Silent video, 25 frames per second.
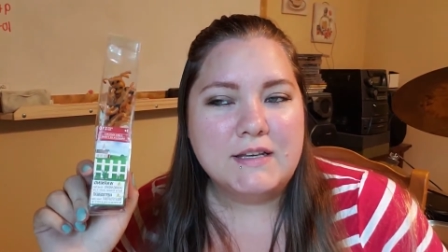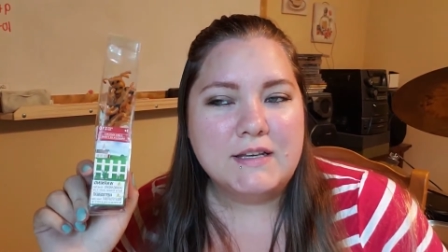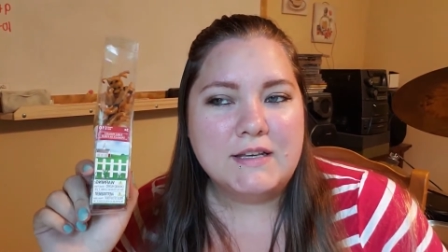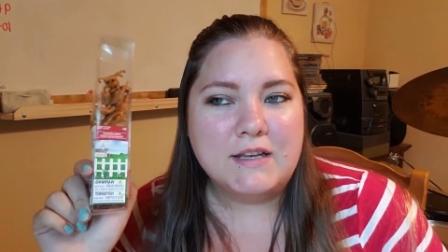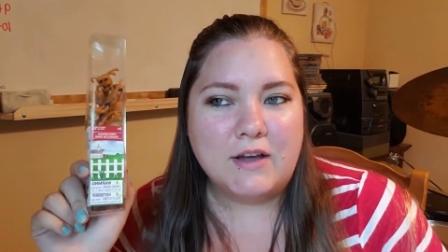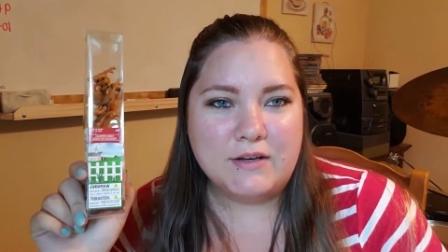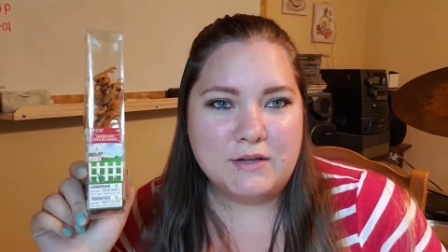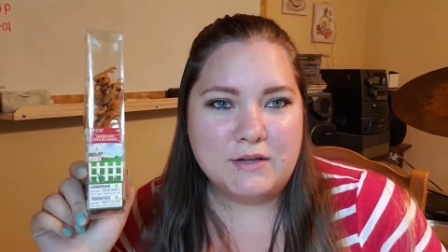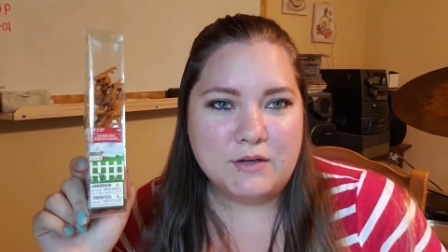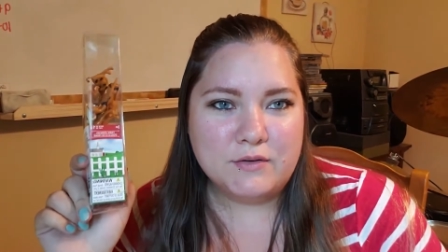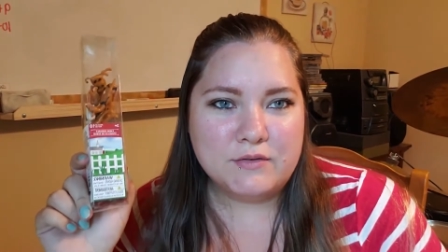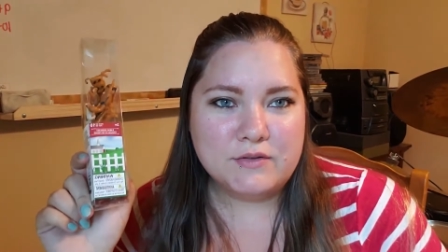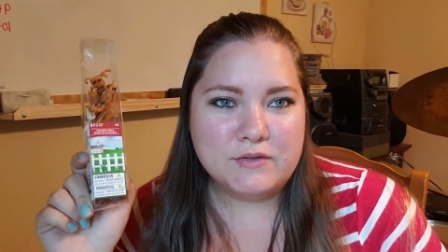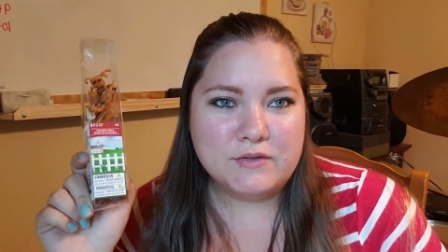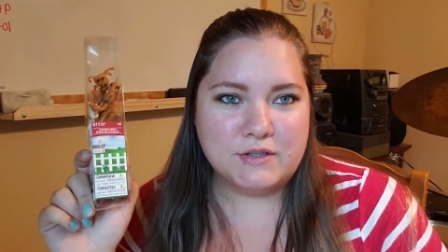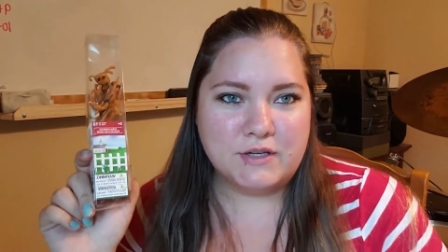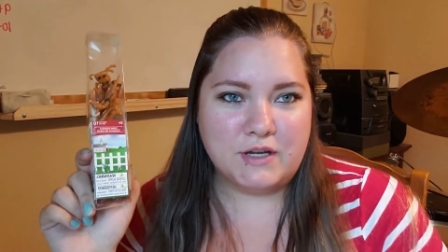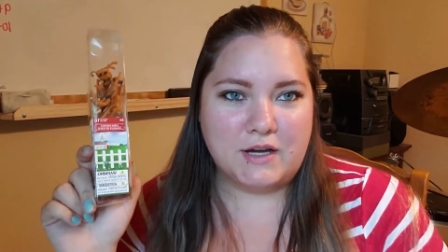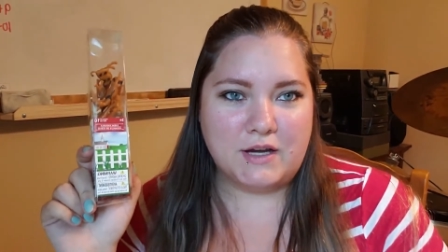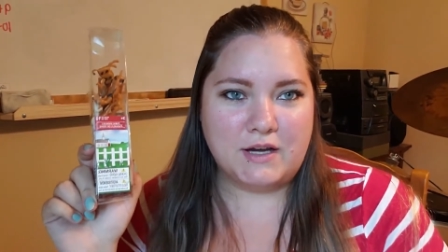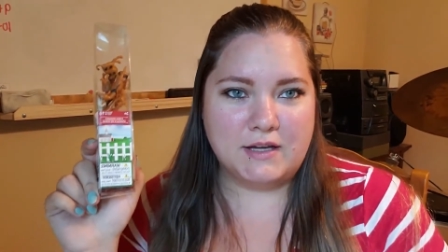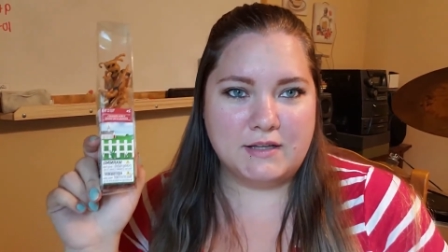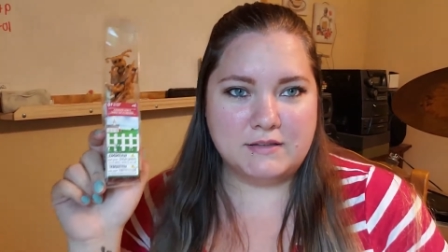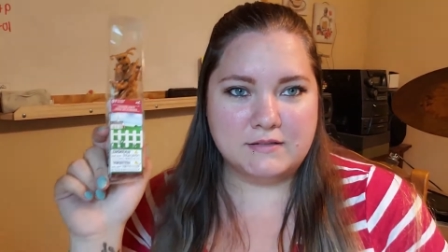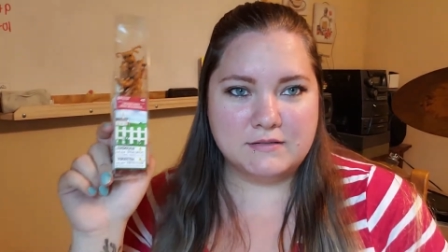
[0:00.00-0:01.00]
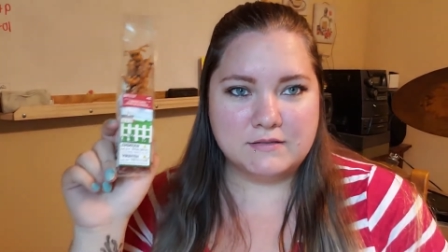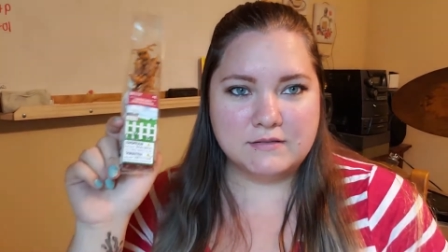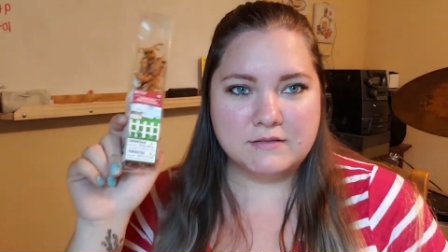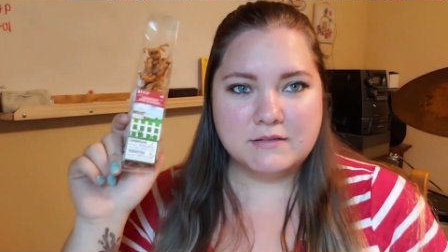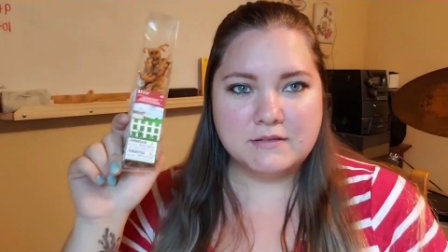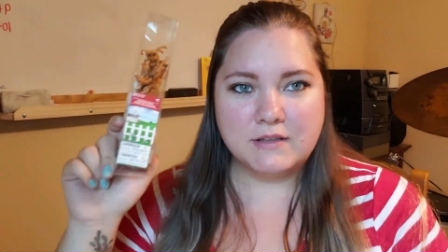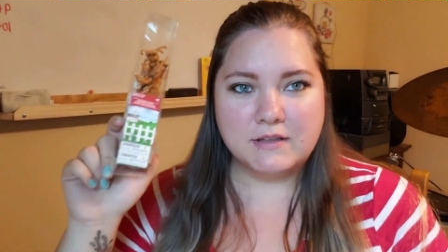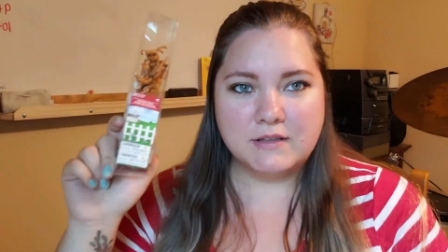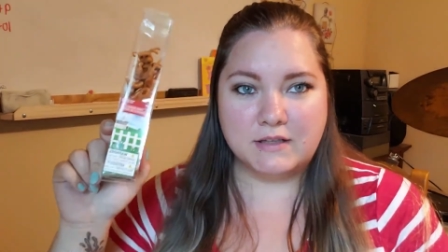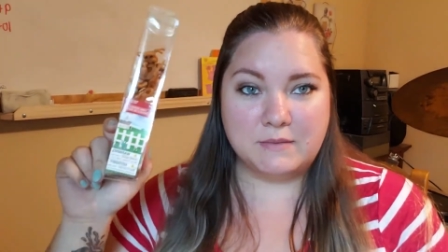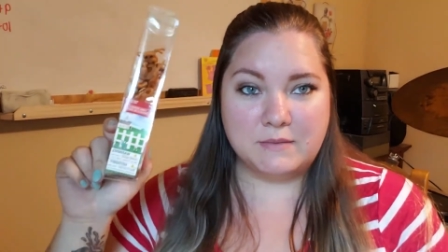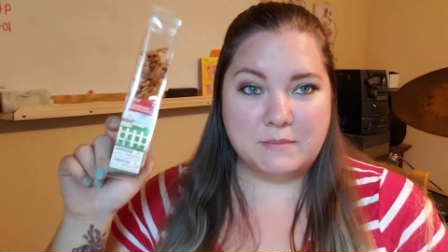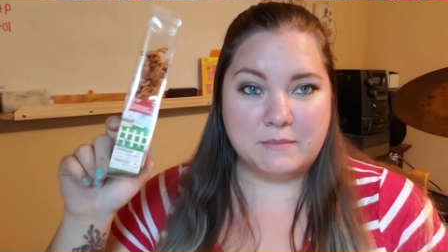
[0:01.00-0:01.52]
Now I know they're not
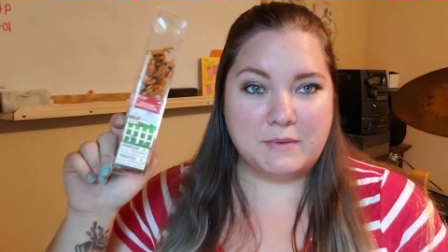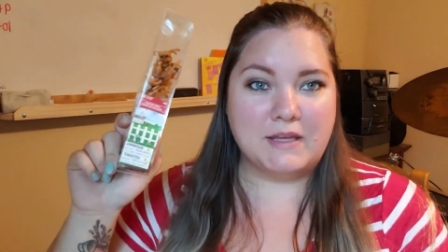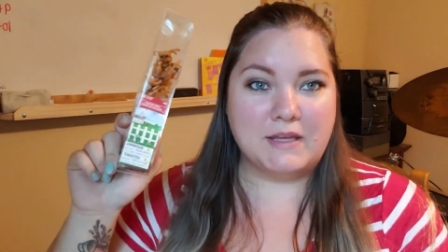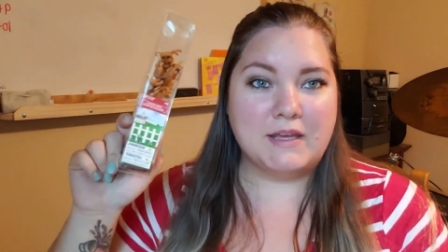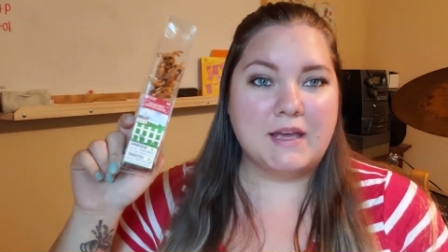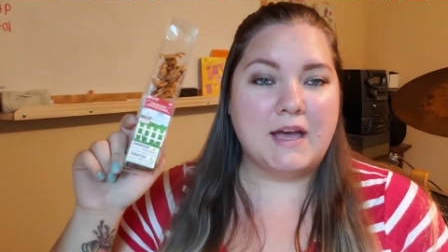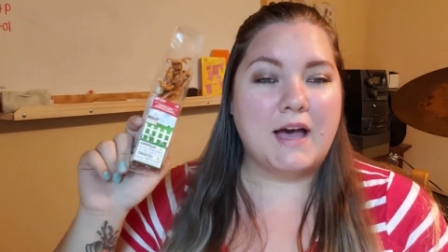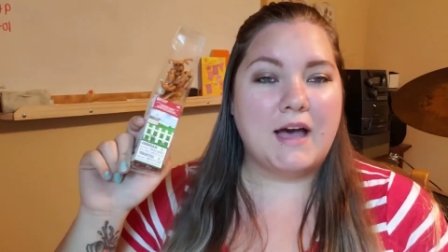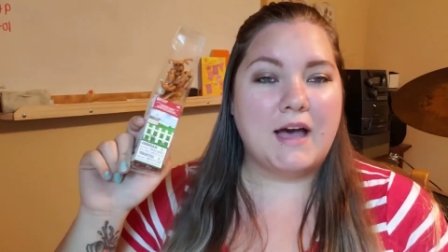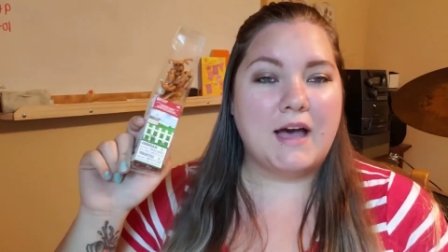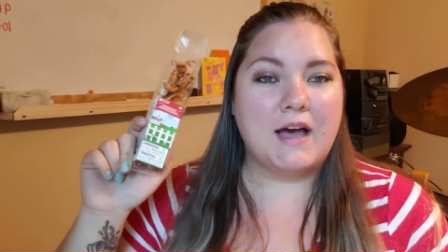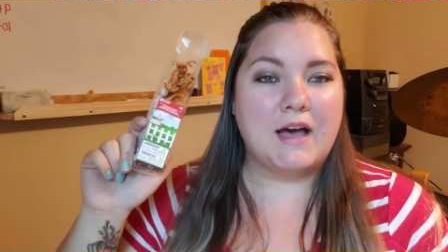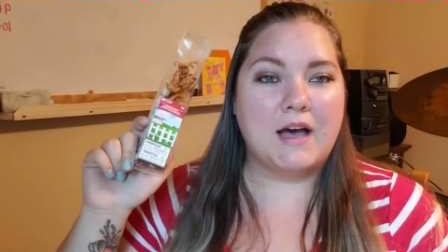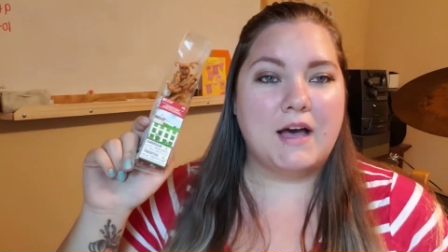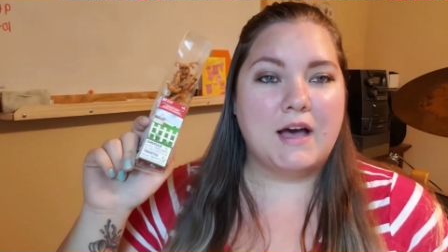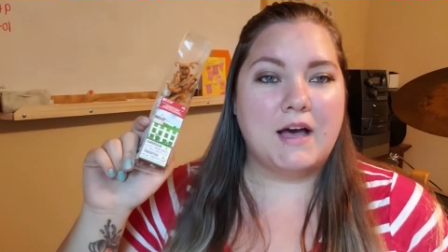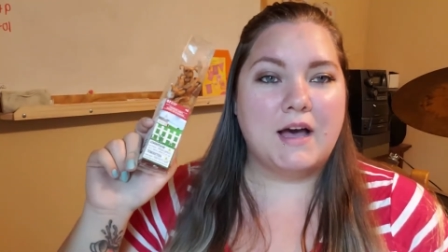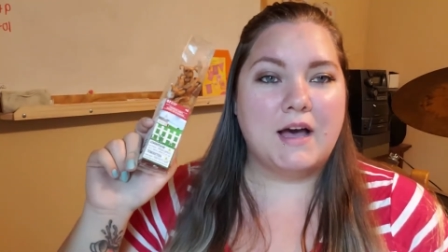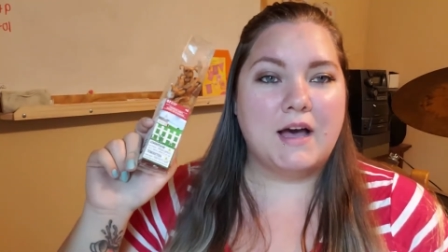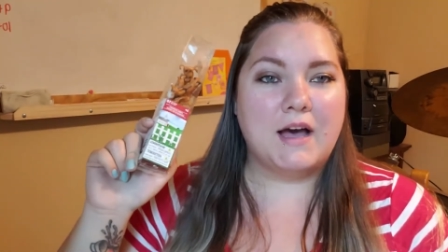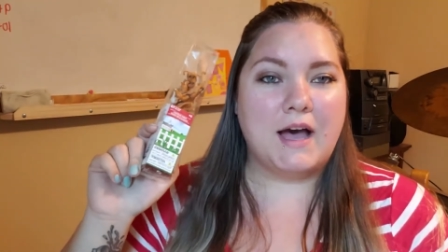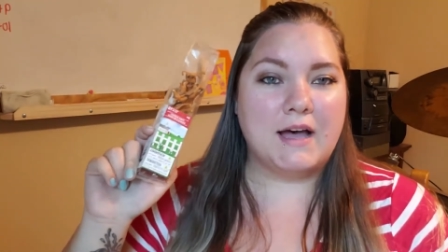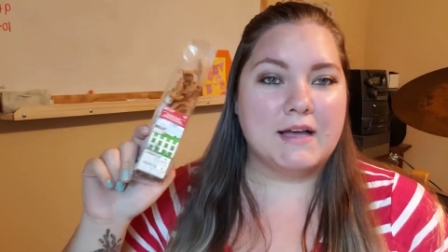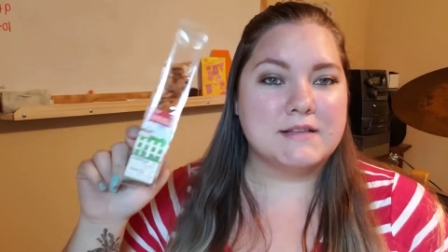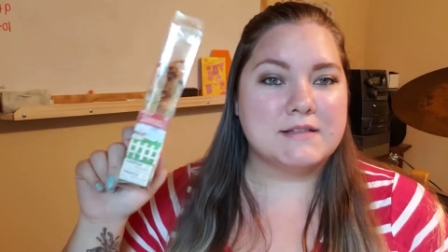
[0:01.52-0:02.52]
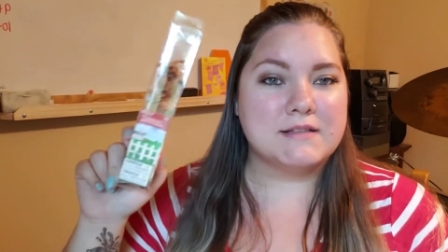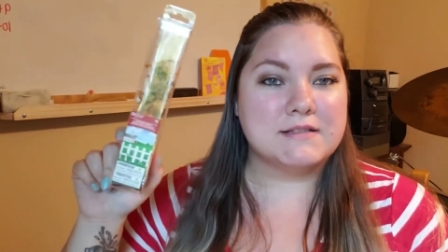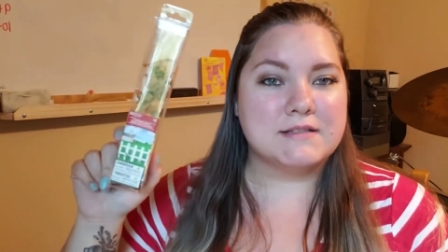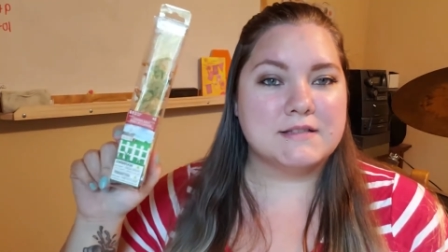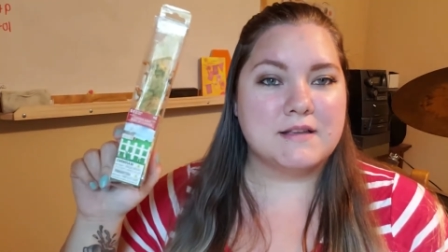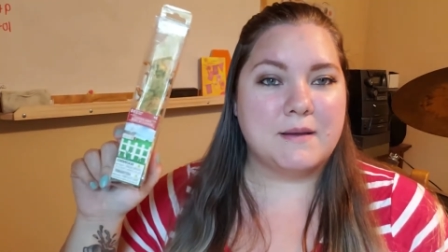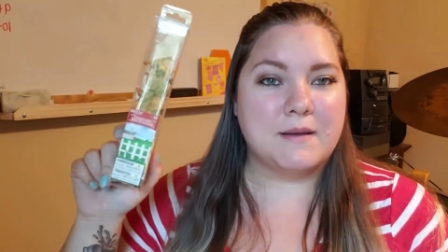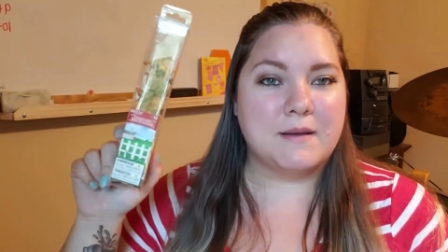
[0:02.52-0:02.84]
gonna be as